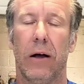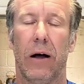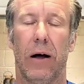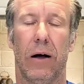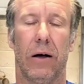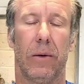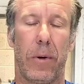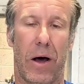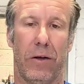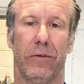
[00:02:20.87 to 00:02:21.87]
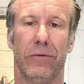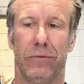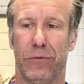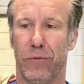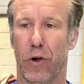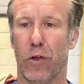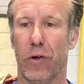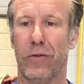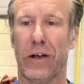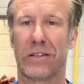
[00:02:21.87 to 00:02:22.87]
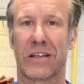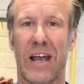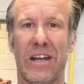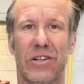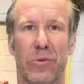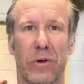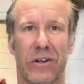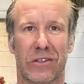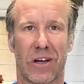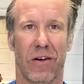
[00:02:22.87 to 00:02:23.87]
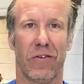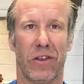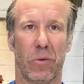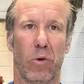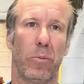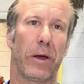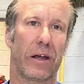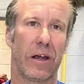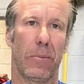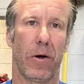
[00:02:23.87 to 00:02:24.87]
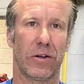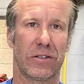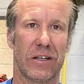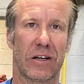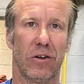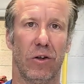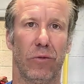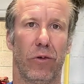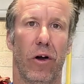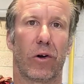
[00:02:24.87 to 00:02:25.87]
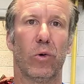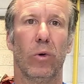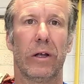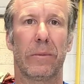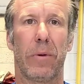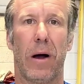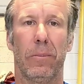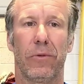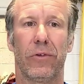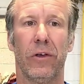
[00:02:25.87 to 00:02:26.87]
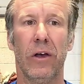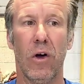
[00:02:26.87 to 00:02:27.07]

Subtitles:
Upon further investigation, we discovered that we were picking up our signal for our cooling pumps